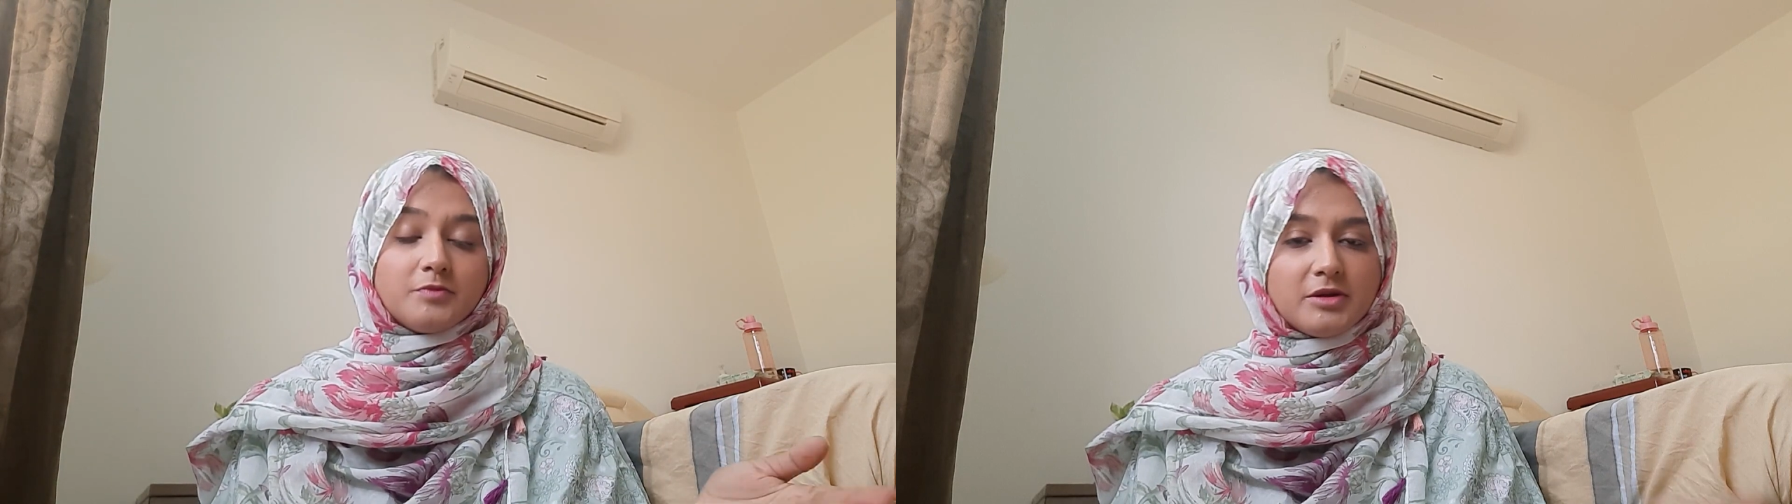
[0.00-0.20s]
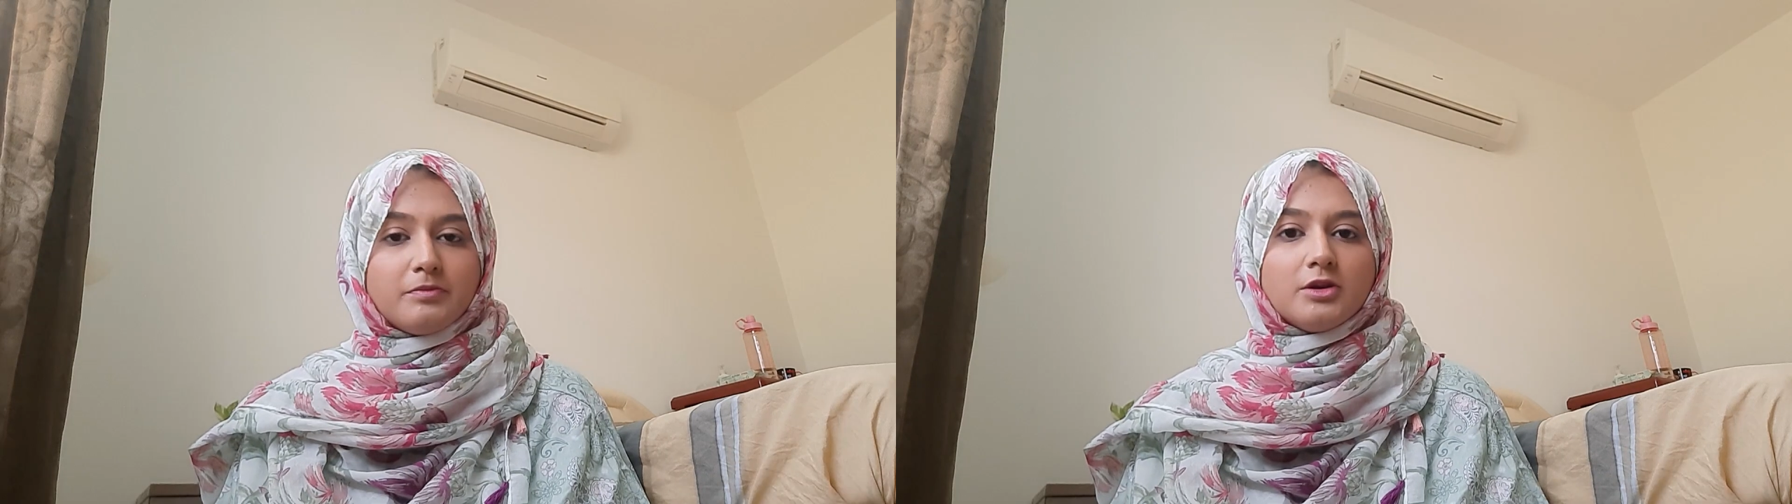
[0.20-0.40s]

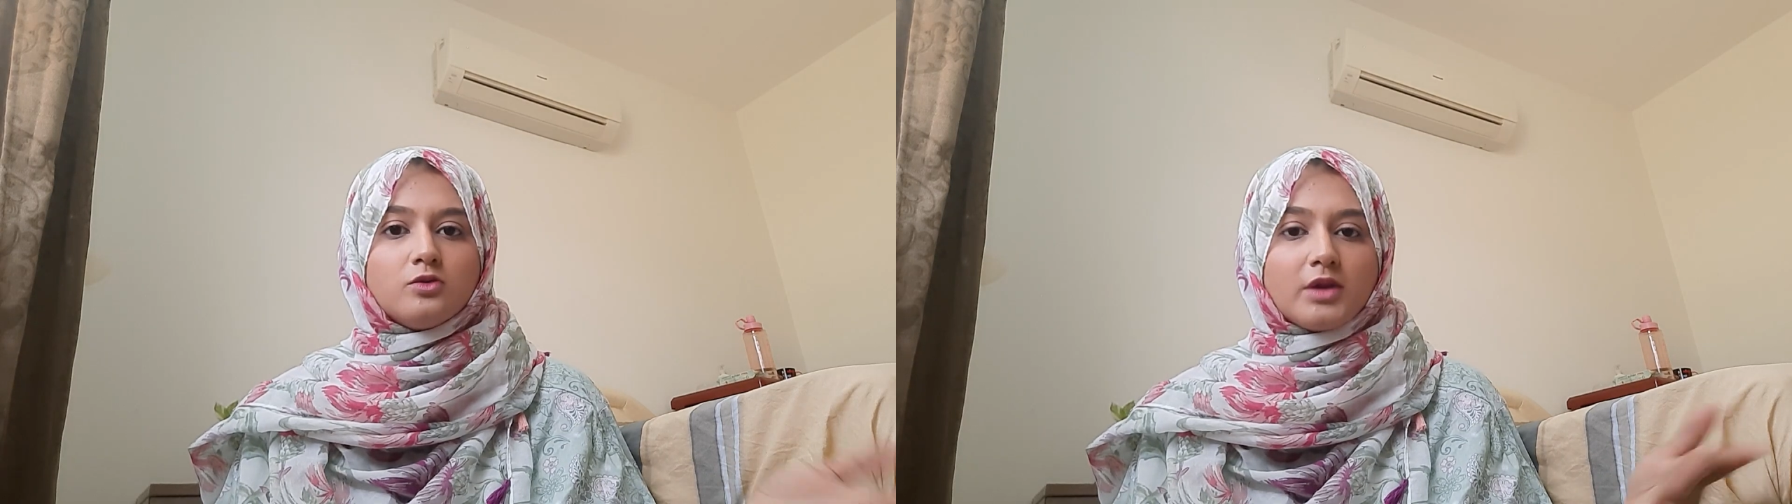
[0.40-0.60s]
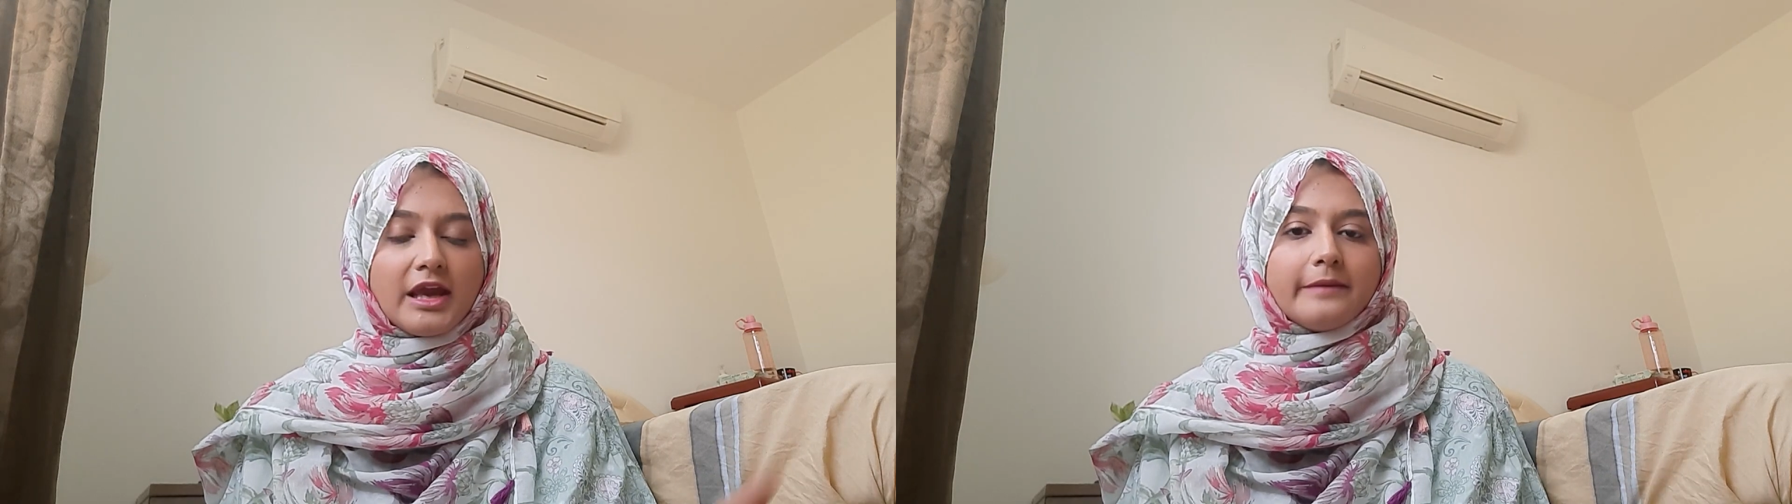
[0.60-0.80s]
people
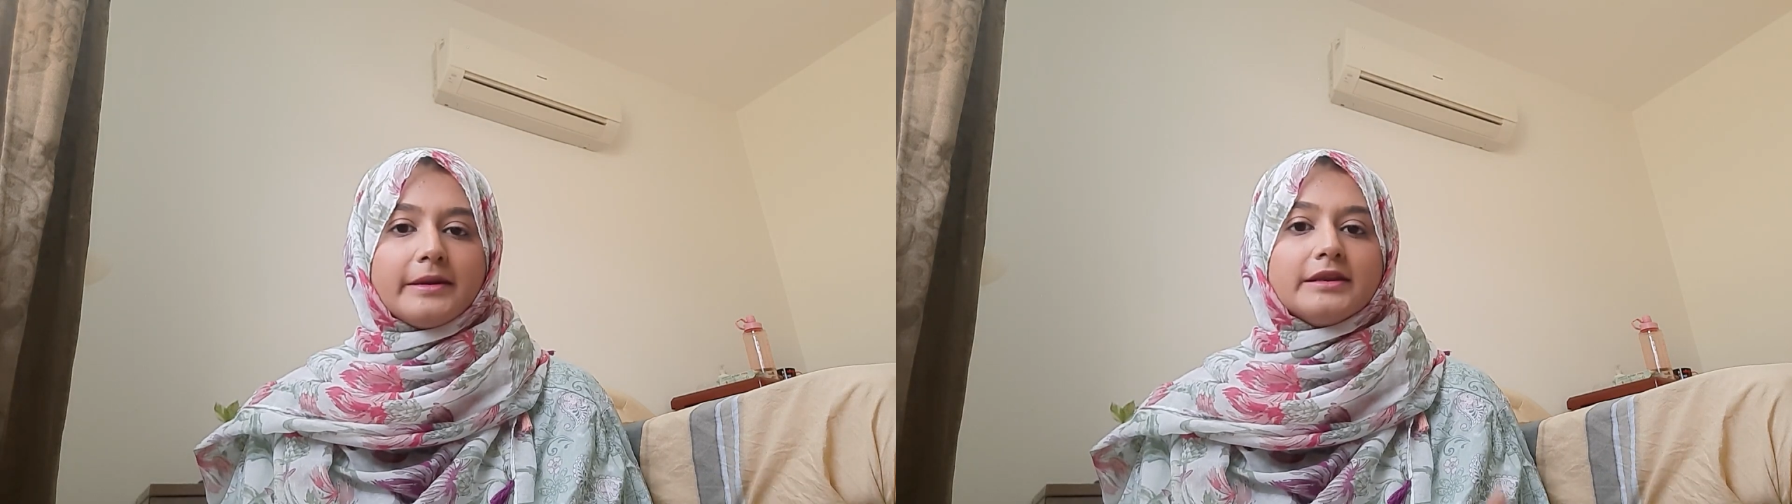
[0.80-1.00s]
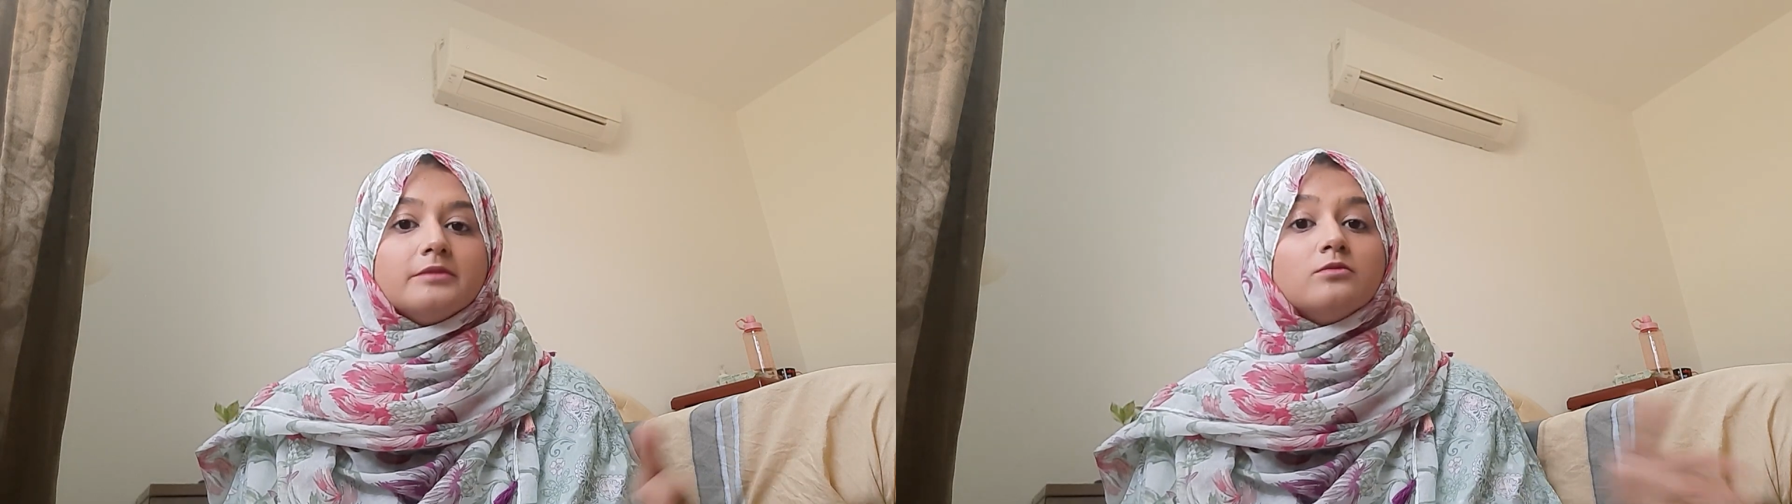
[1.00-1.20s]
who came
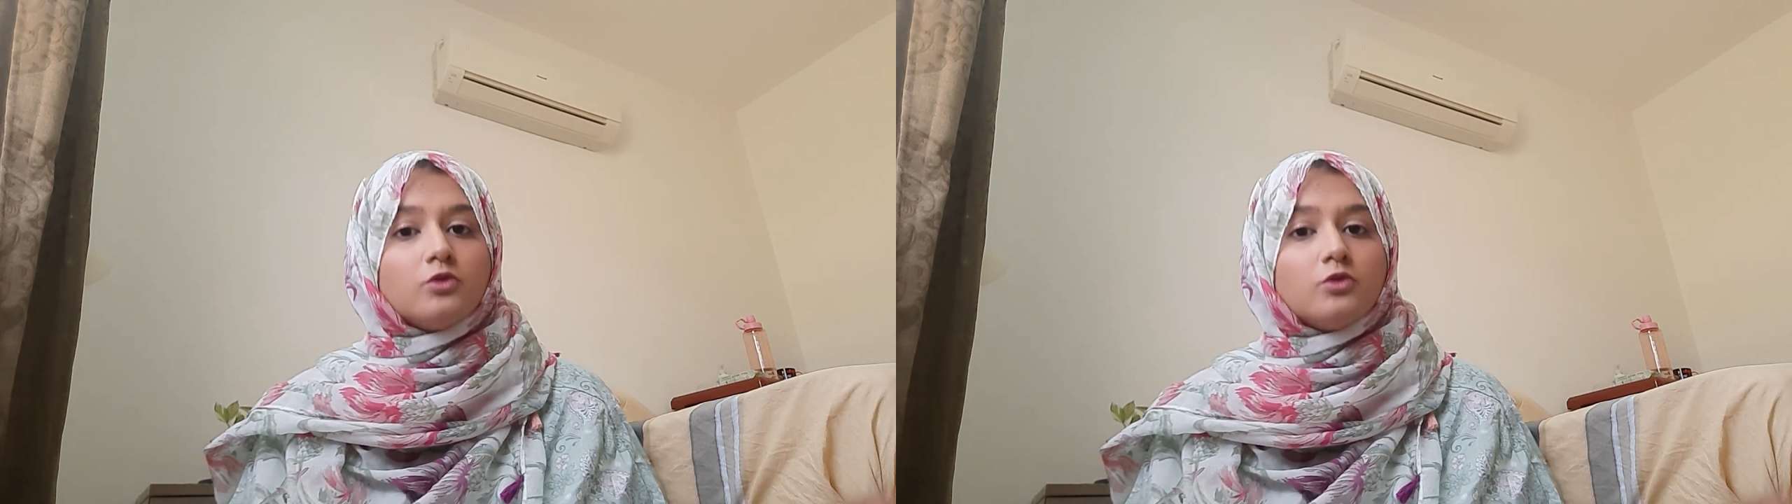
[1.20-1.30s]
and then